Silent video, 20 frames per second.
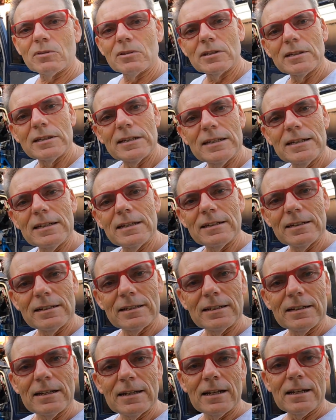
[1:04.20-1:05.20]
of the
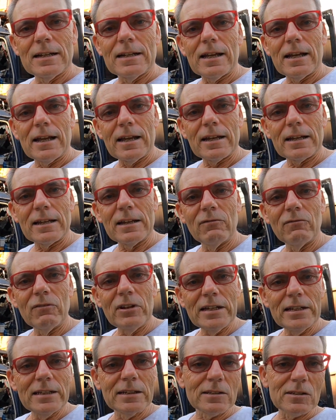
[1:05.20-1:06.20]

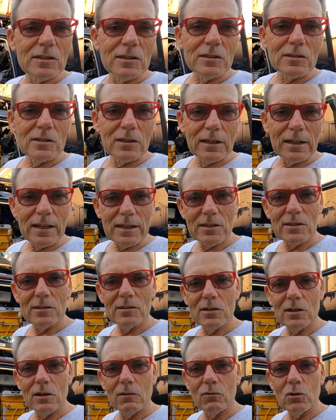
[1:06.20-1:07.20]
conveniences and
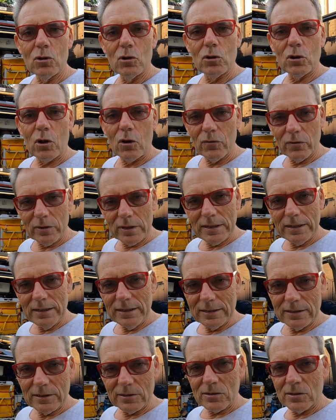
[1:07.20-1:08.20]
lessons that I've learned over the
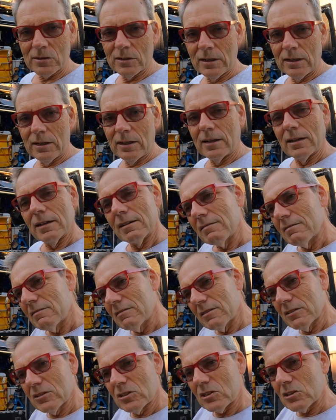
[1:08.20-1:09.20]
years,
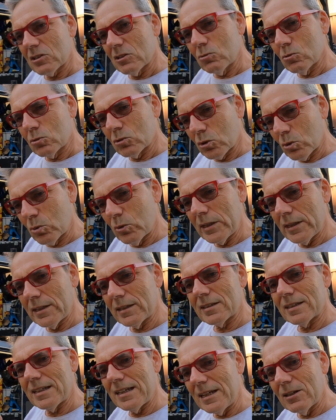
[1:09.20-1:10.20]
just little
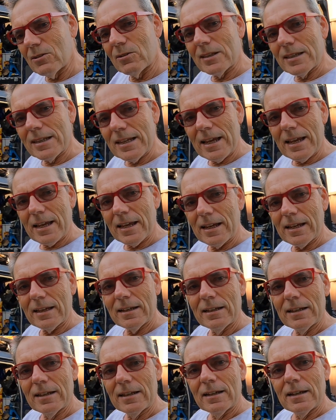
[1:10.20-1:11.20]
tweaks here and there
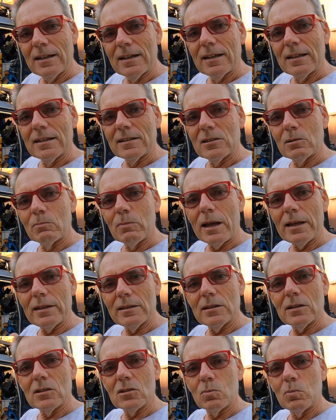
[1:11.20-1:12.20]
to make
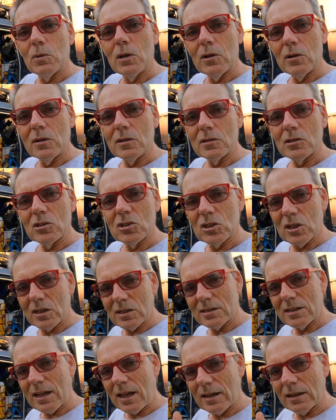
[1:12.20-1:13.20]
the experience
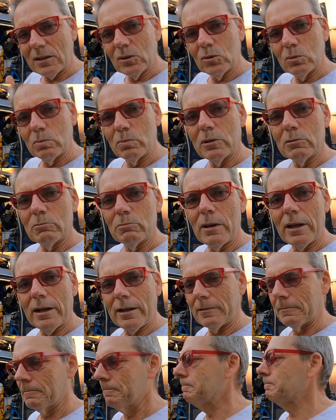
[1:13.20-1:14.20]
just that little bit
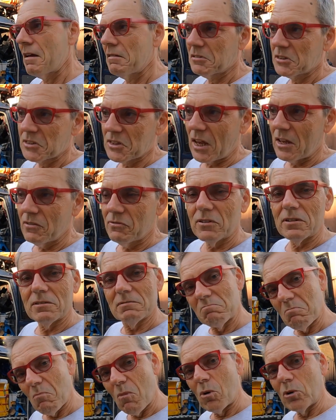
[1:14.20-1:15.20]
better, safer,
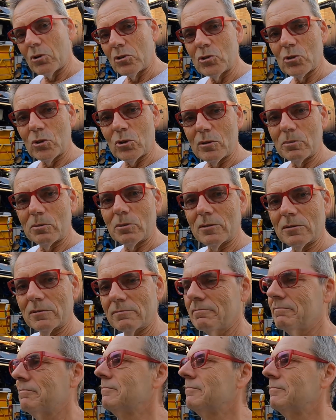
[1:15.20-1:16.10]
more enjoyable.